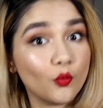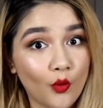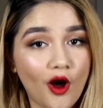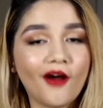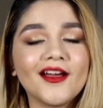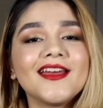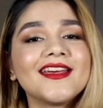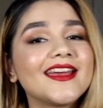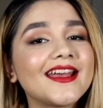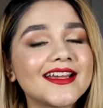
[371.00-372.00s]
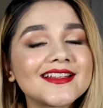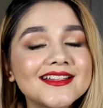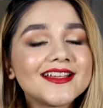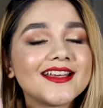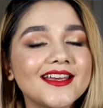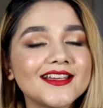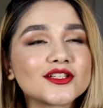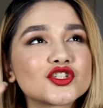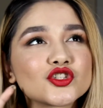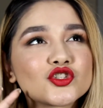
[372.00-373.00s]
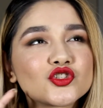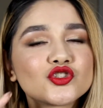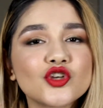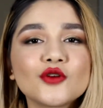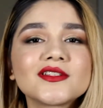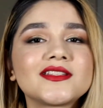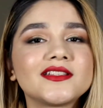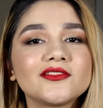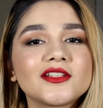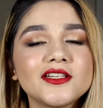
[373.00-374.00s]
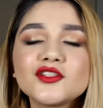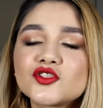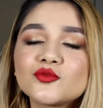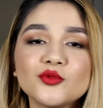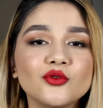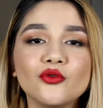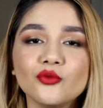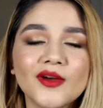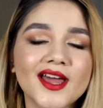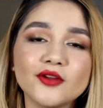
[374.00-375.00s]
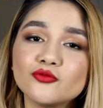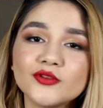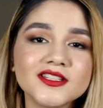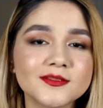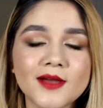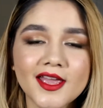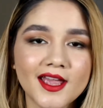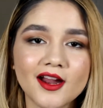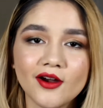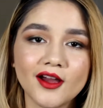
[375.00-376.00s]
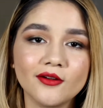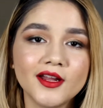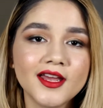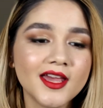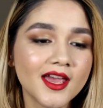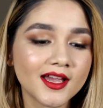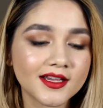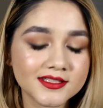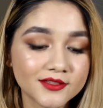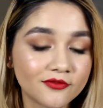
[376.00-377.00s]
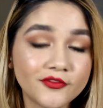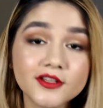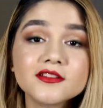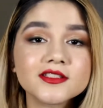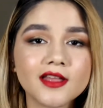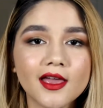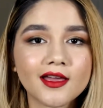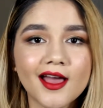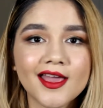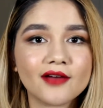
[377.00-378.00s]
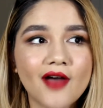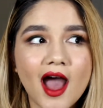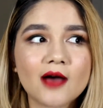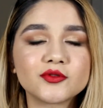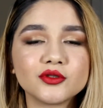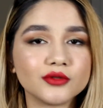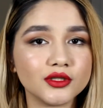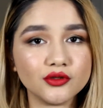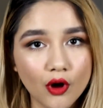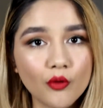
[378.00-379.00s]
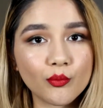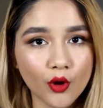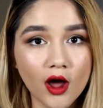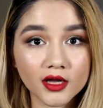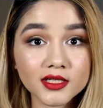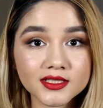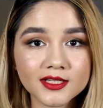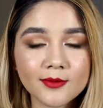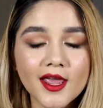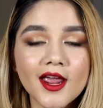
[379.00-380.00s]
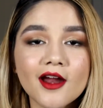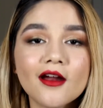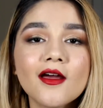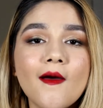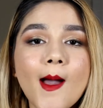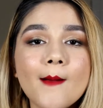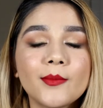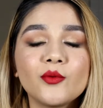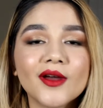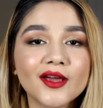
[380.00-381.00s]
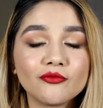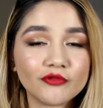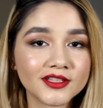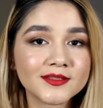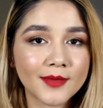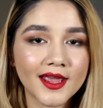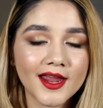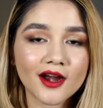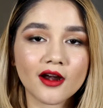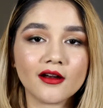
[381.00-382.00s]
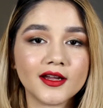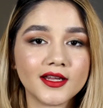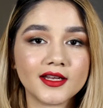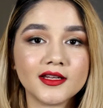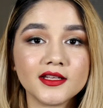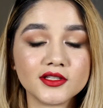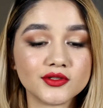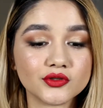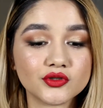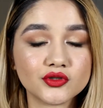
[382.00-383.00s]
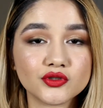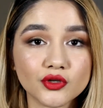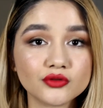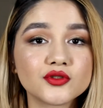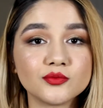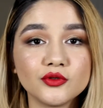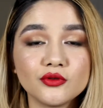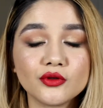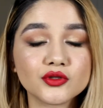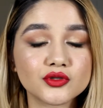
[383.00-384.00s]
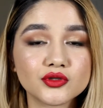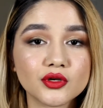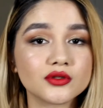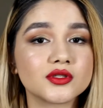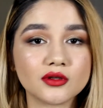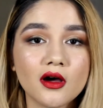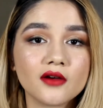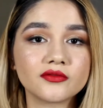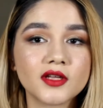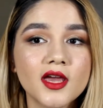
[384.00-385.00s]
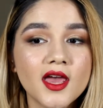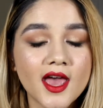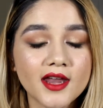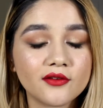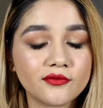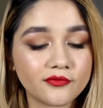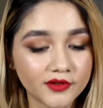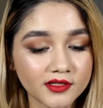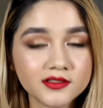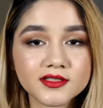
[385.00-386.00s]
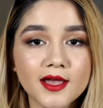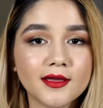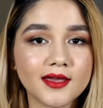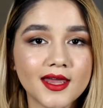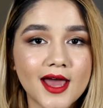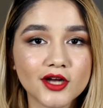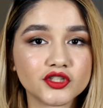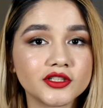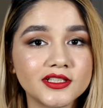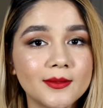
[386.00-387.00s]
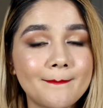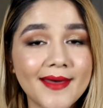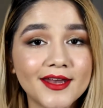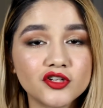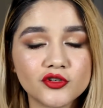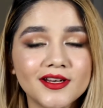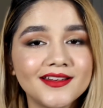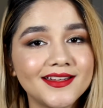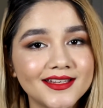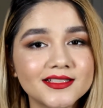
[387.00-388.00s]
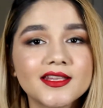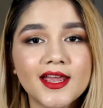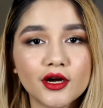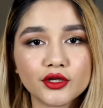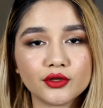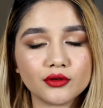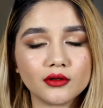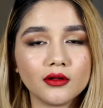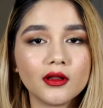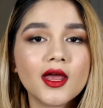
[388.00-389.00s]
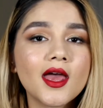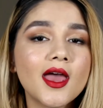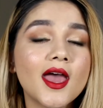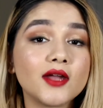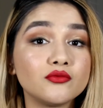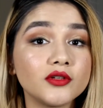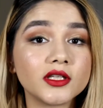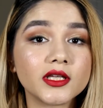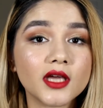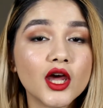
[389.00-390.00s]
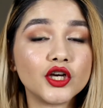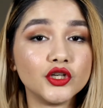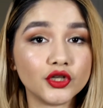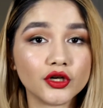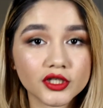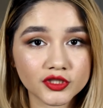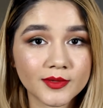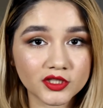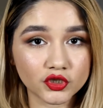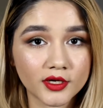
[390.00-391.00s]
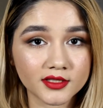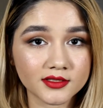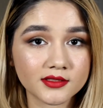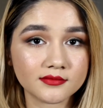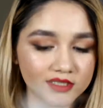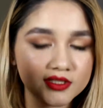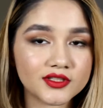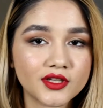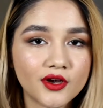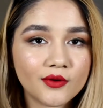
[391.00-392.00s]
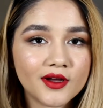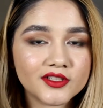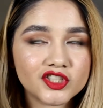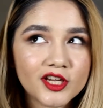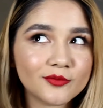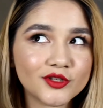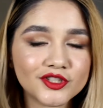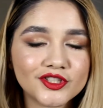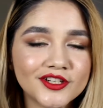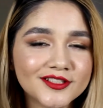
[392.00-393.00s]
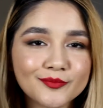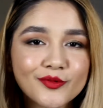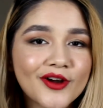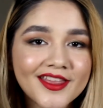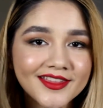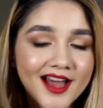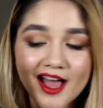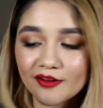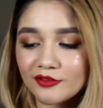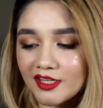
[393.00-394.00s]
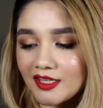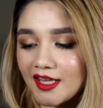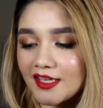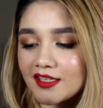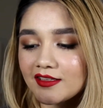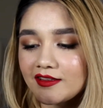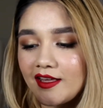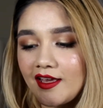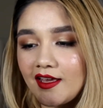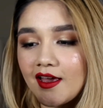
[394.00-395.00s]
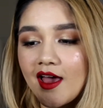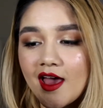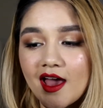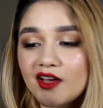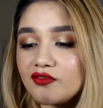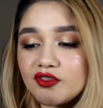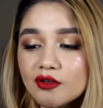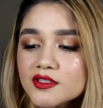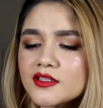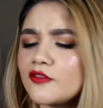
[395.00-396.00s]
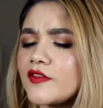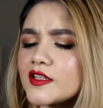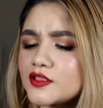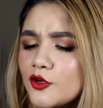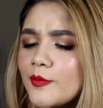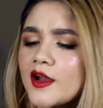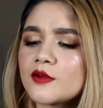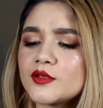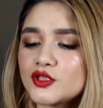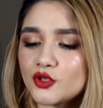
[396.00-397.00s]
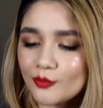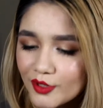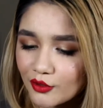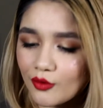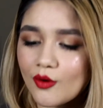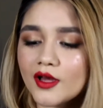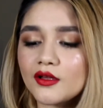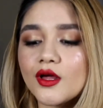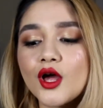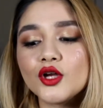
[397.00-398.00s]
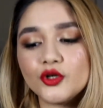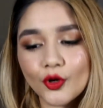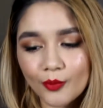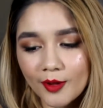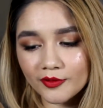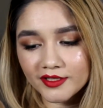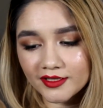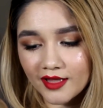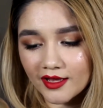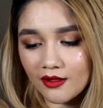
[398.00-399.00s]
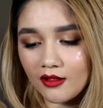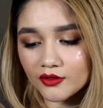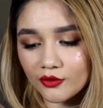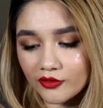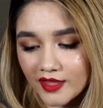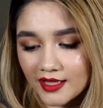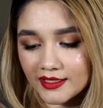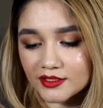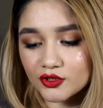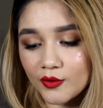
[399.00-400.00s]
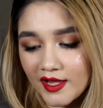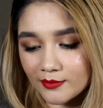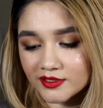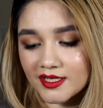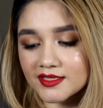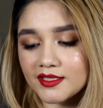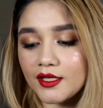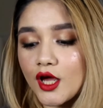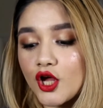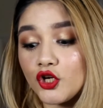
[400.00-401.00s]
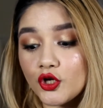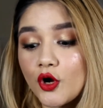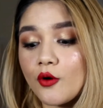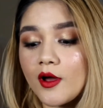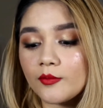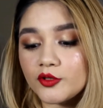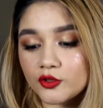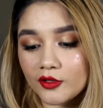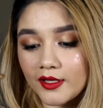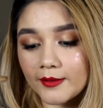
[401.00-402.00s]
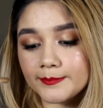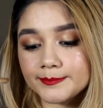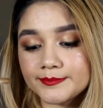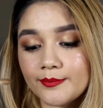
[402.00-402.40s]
Wrong. It is so silky smooth when I rinse my hair out, because it feels like I have absolutely no product in my hair. But when I rinse my hair, it is so smooth, so soft, and it feels like it actually penetrated into the hair cuticle and really nourished my strands. So Shea Moisture is a brand that I really like. They have no sulfates, no parabens, no mineral oil, no propylene glycol, no phthalates, no animal testing, no petrolatum.